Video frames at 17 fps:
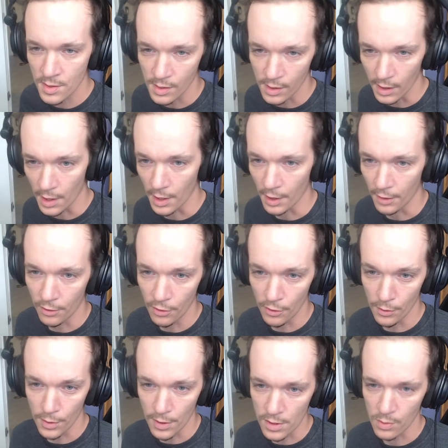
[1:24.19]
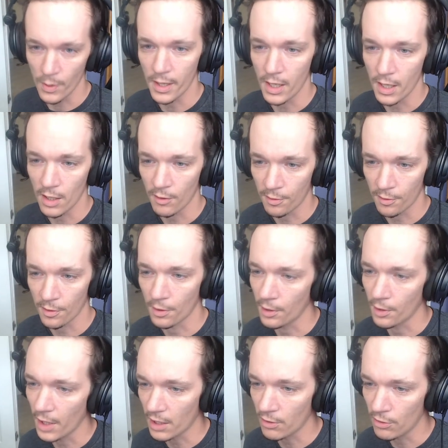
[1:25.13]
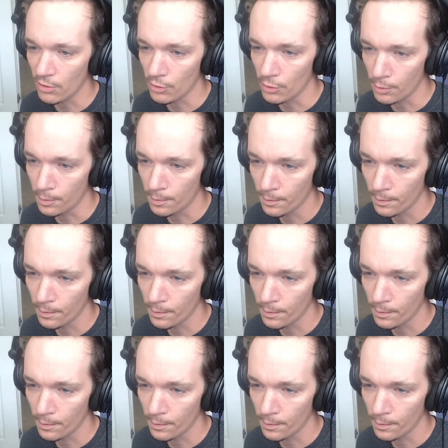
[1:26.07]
uh, dewars waiting for neck tube